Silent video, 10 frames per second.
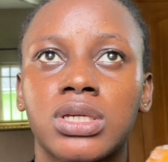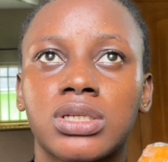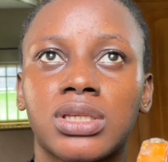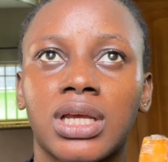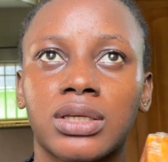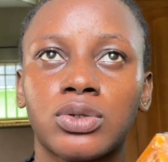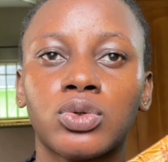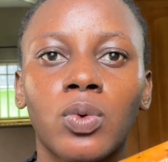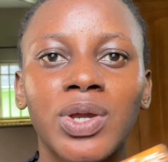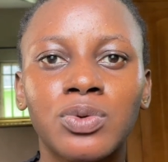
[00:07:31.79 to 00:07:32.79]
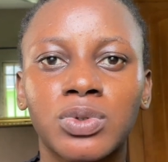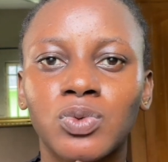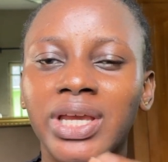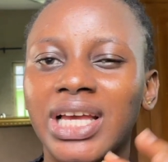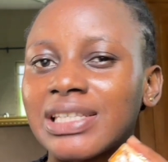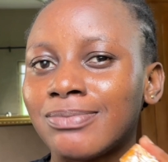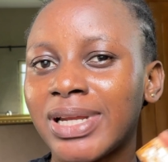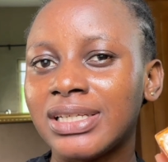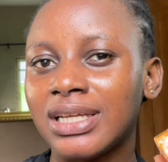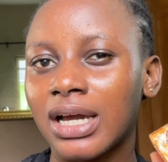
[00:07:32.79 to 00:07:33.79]
it's like, when you're
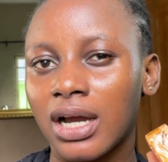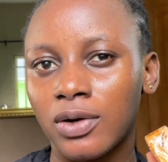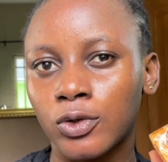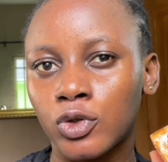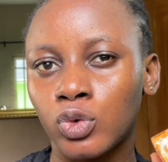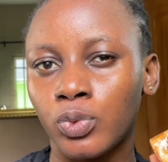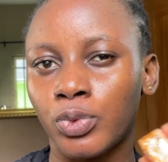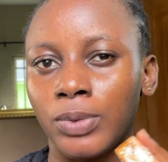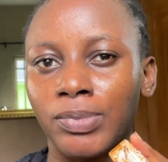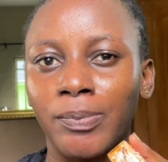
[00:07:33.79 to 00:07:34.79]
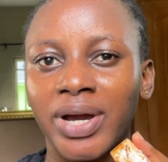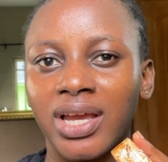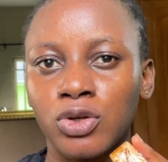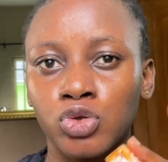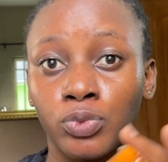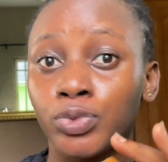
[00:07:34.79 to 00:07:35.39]
smelling a carrot soap or a papaya soap,